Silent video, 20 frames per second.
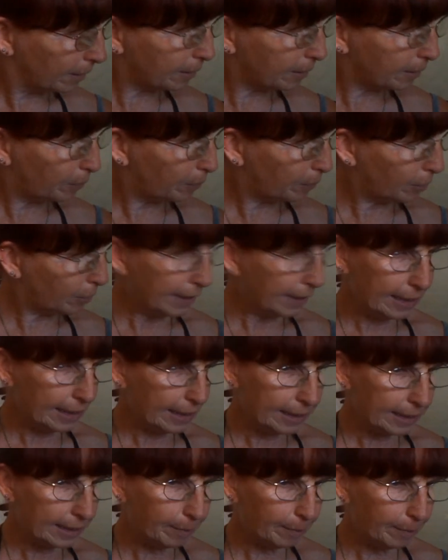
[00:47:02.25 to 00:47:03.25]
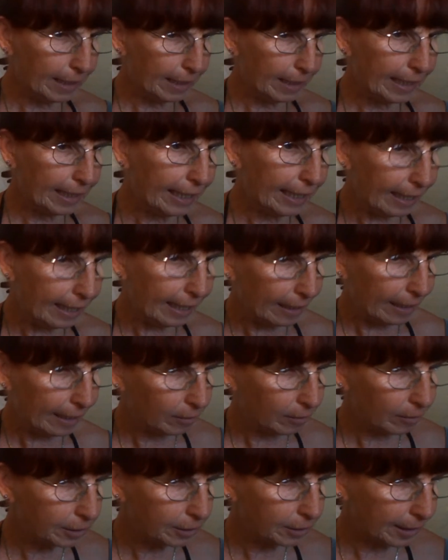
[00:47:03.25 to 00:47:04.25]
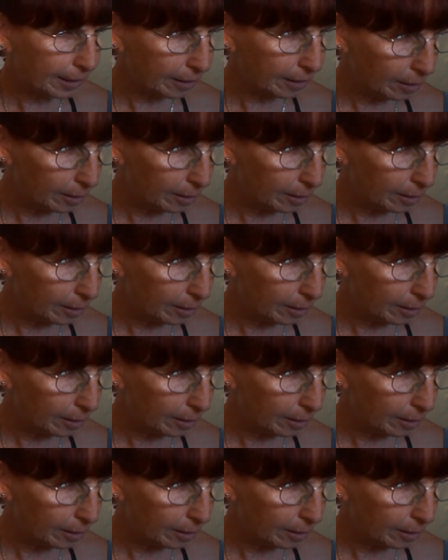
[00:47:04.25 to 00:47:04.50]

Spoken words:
put an easy bit here how to